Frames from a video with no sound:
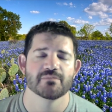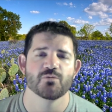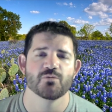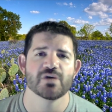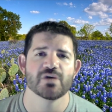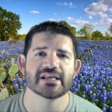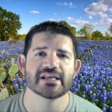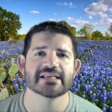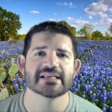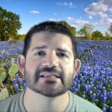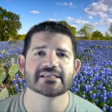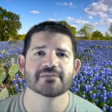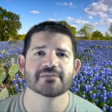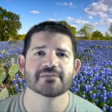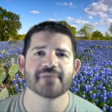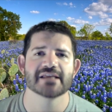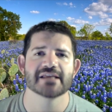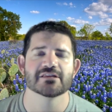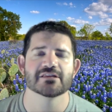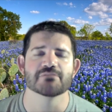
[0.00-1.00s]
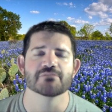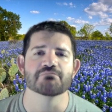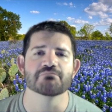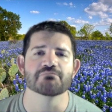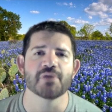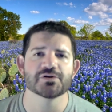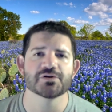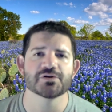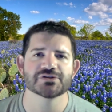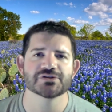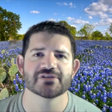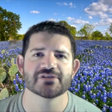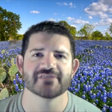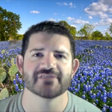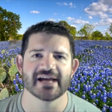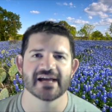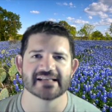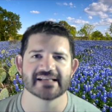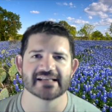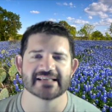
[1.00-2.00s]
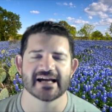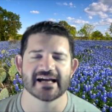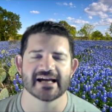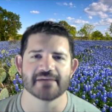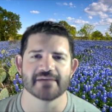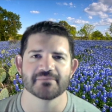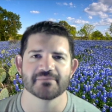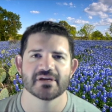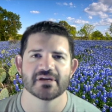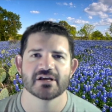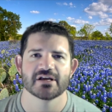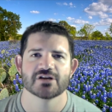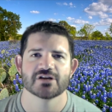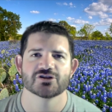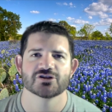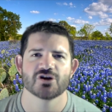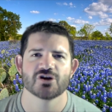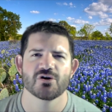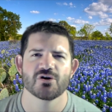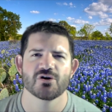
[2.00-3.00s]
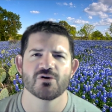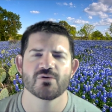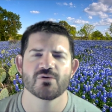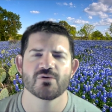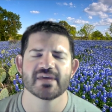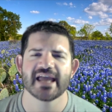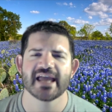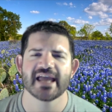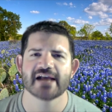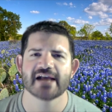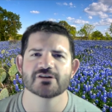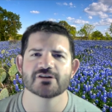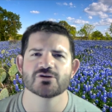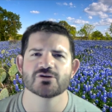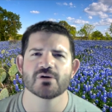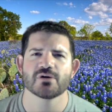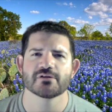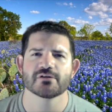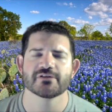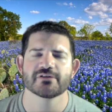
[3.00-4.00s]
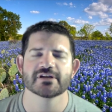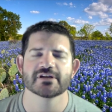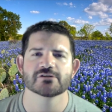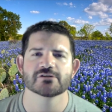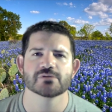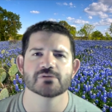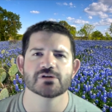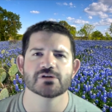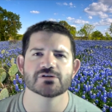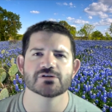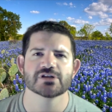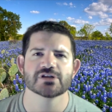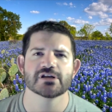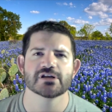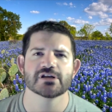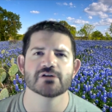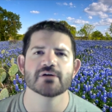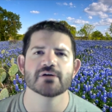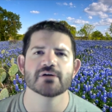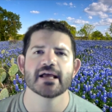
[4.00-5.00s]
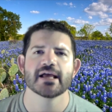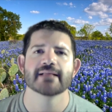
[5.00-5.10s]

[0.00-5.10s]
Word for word: We need to make the most of that time so we can't do all the things we used to do.